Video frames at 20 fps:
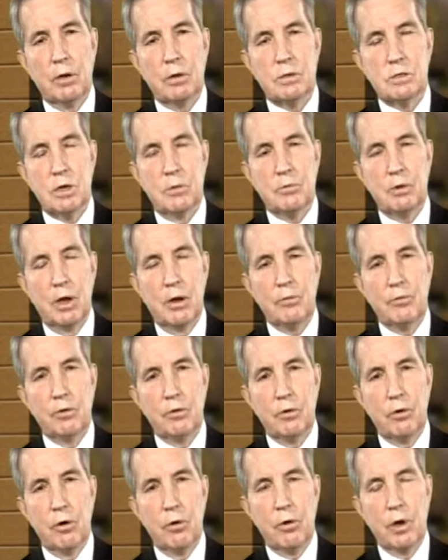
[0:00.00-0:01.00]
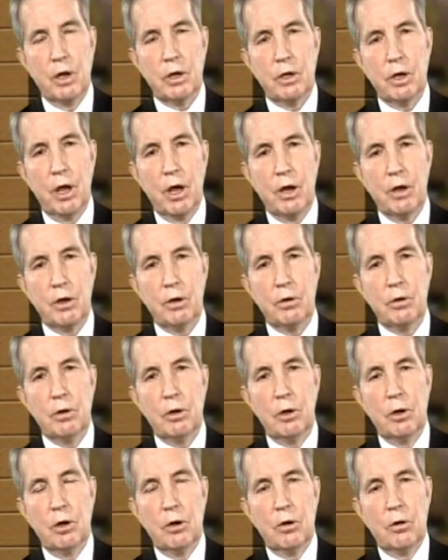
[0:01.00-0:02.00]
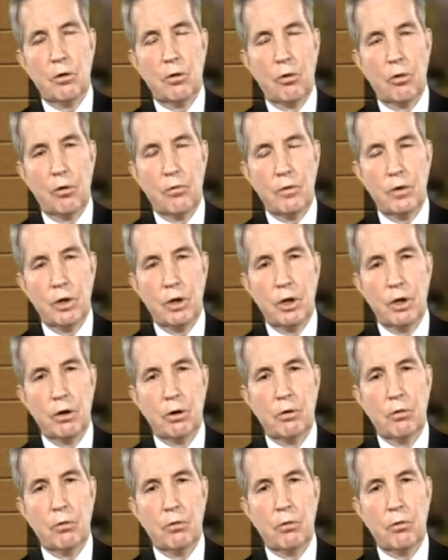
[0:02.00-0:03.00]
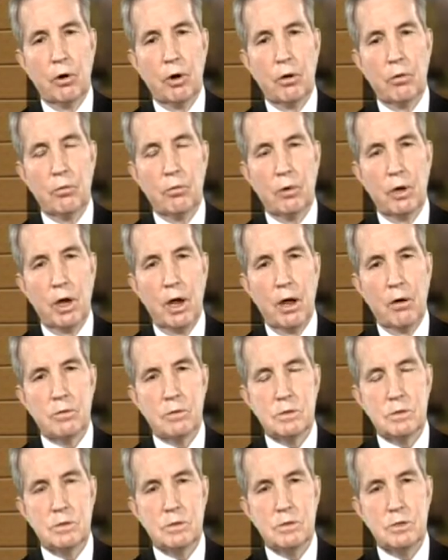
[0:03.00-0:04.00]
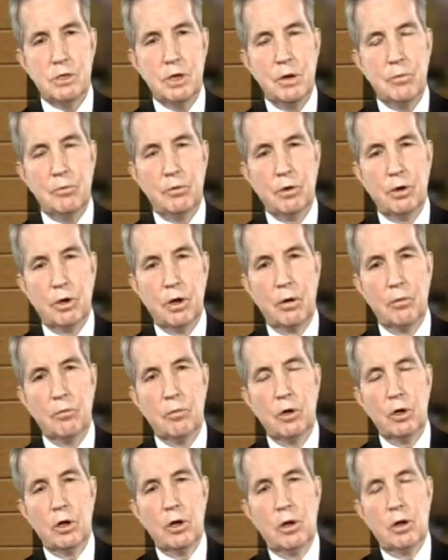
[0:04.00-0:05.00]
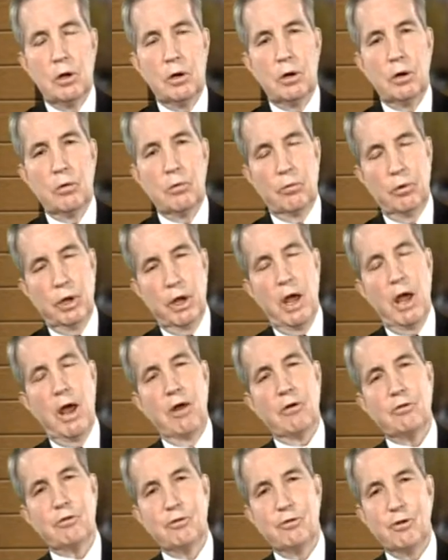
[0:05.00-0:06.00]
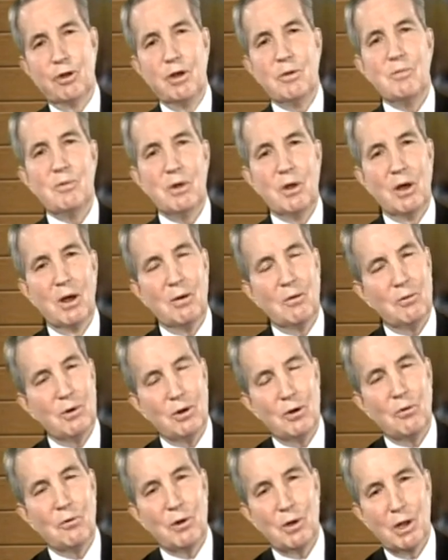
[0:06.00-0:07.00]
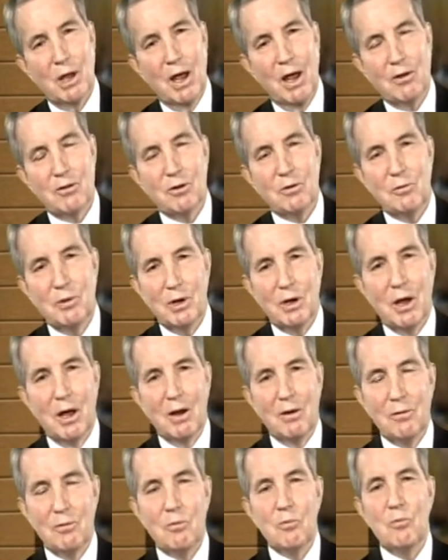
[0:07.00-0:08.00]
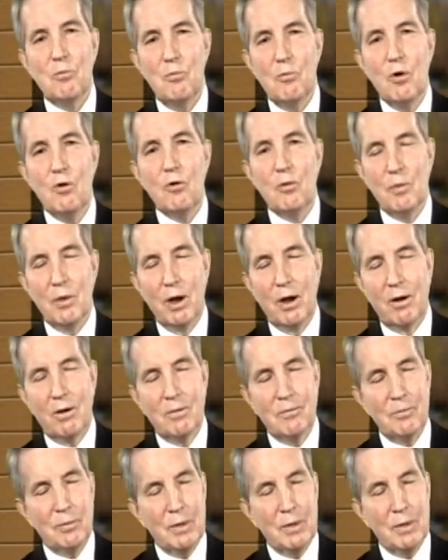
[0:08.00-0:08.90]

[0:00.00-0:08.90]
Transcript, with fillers: and sometimes in Gonai Canyon, or over the hill where we ask sheep to come. We ask sheep, yeah, we don't really ask them, we kind of move them there.